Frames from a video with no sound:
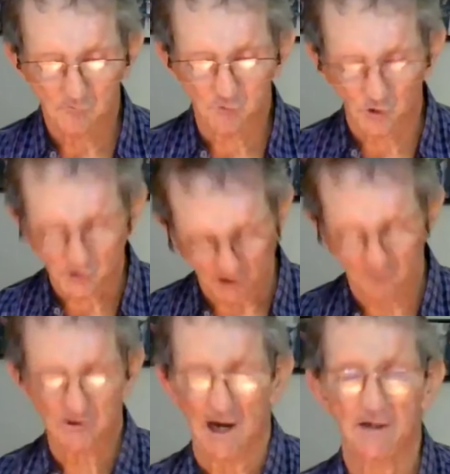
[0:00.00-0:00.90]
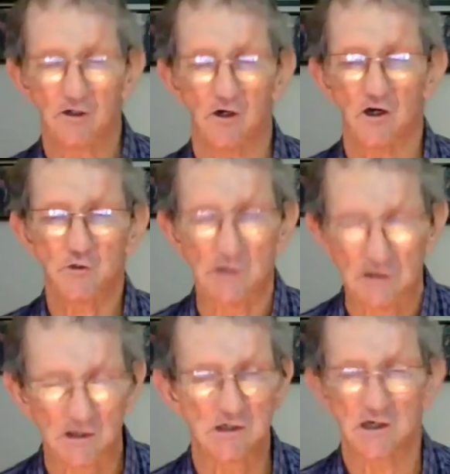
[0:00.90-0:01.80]
Of course, as K cars,
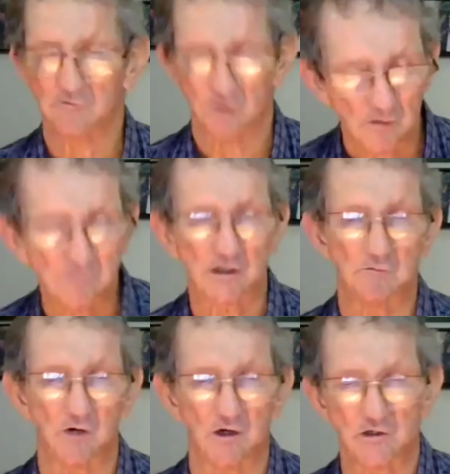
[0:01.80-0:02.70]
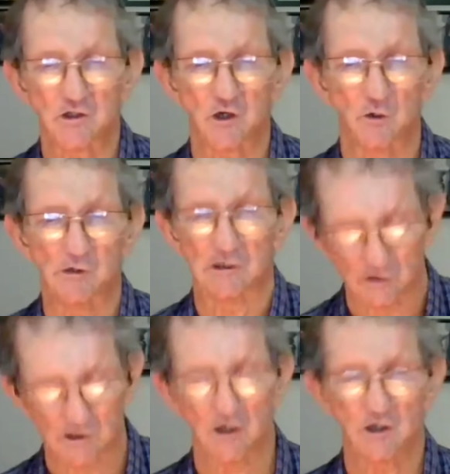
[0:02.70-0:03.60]
we didn't have army commanders, so we
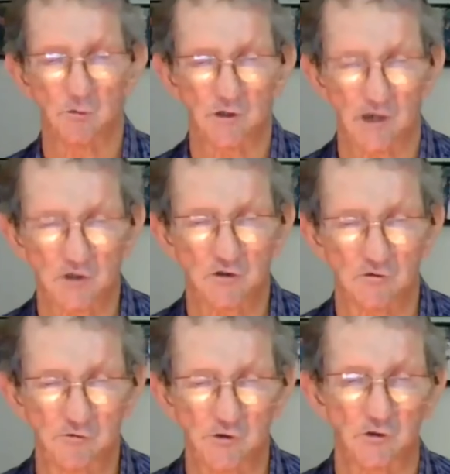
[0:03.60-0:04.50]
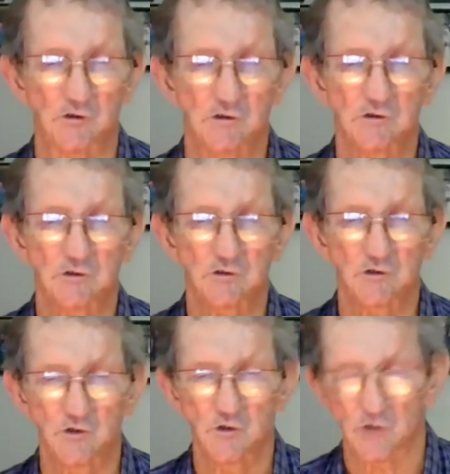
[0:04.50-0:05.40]
could load up with extra fuel
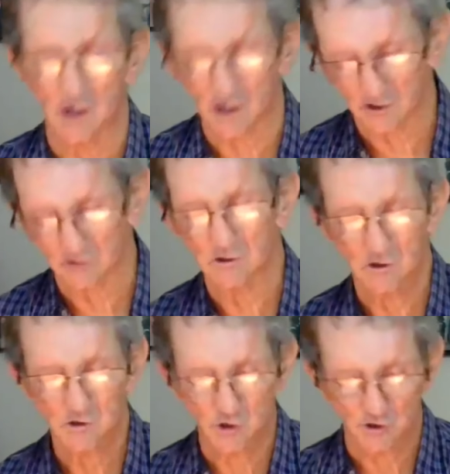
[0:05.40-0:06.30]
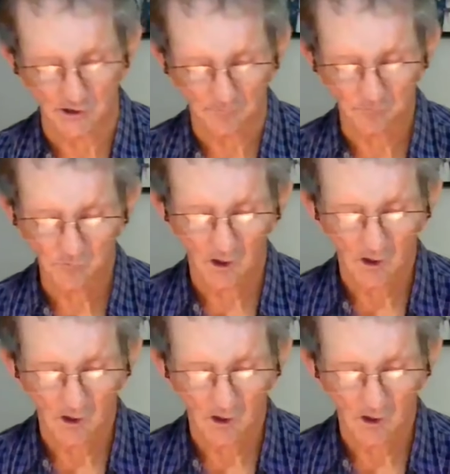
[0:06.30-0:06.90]
to do our journey.